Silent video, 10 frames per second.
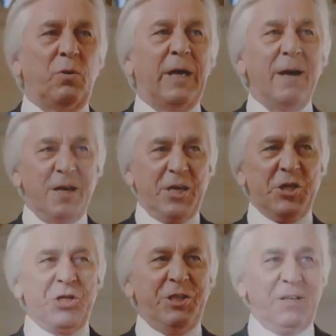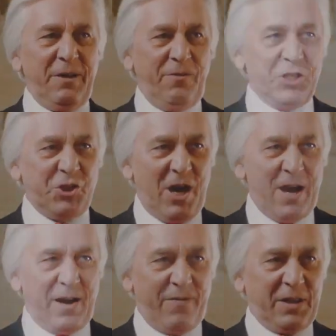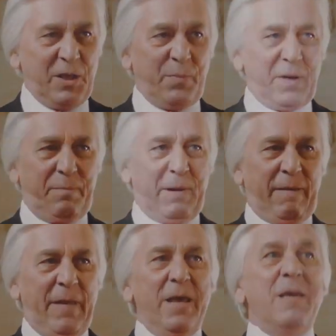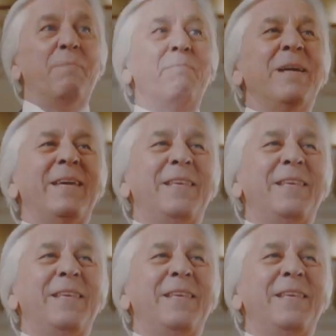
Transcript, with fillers: after his 2024 election victory.